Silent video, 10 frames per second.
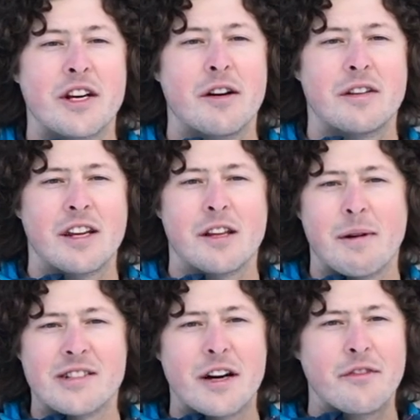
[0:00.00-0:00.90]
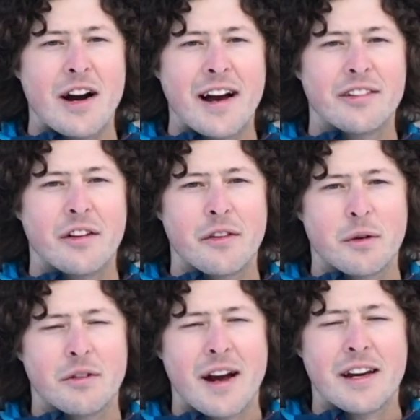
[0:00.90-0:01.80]
out to either myself or Axel
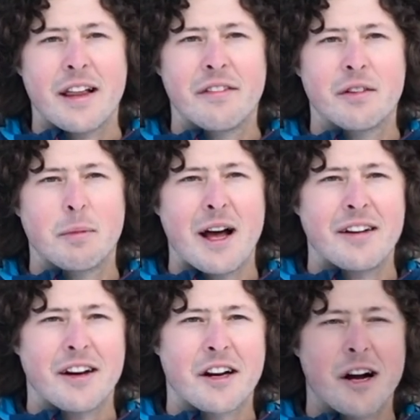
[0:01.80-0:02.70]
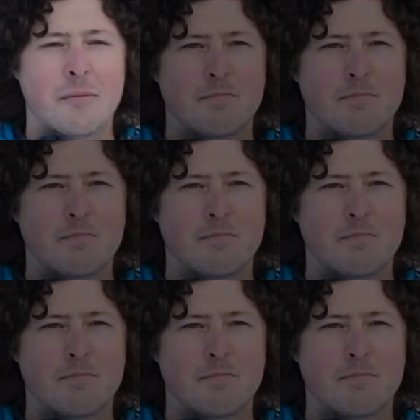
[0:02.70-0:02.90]
through tinylifesupply.com.